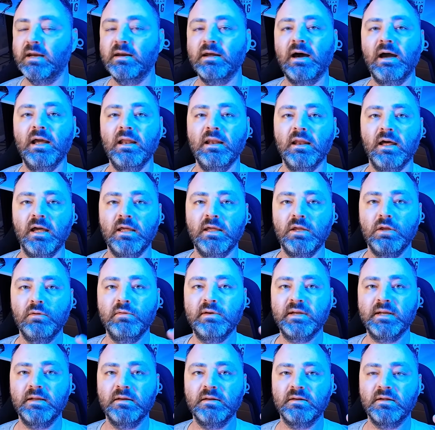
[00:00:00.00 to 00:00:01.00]
I like
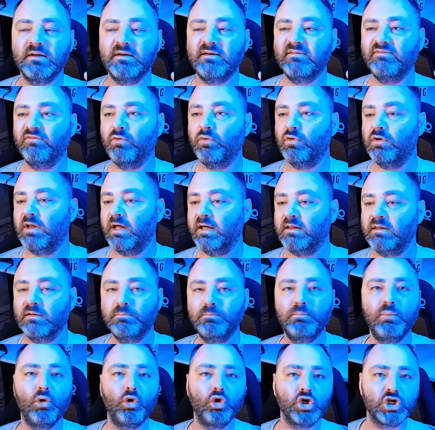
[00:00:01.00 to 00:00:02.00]
using this for like the
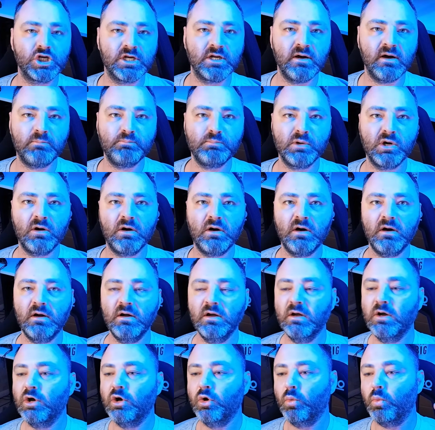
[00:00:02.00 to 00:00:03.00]
Porsche Cup car.
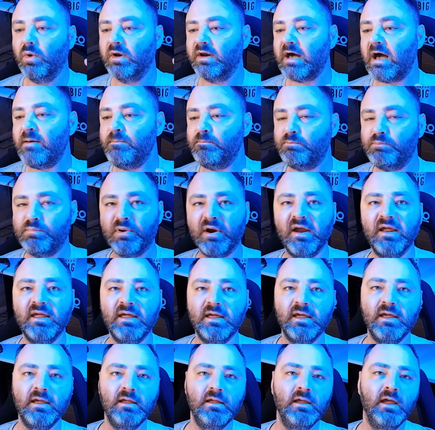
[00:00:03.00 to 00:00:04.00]
When I'm
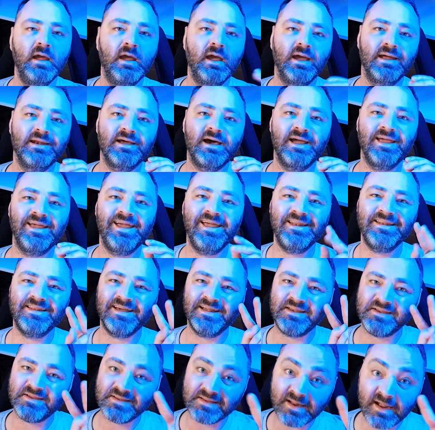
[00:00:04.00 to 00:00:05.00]
braking and I hit that
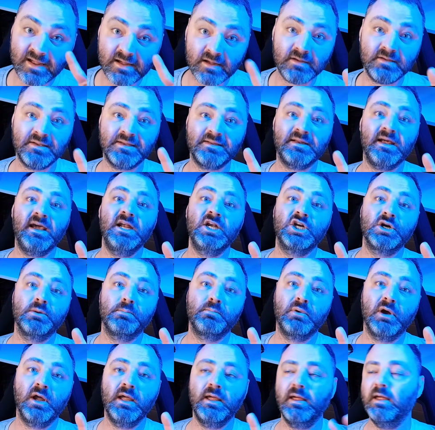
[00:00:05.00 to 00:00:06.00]
second stage of
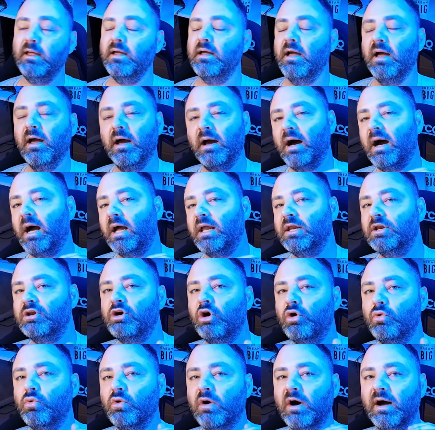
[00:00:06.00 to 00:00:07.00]
braking, I
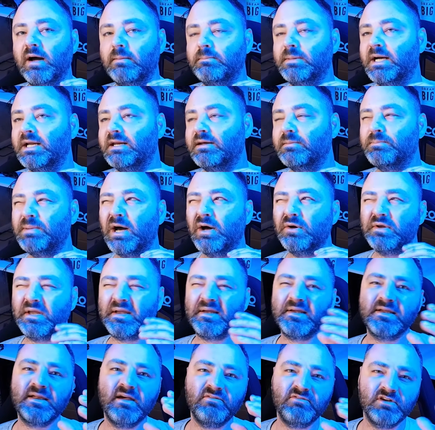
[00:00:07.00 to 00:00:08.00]
know I'm at about
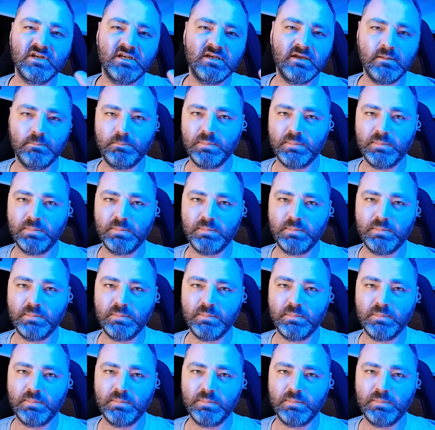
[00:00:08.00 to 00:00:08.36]
70%,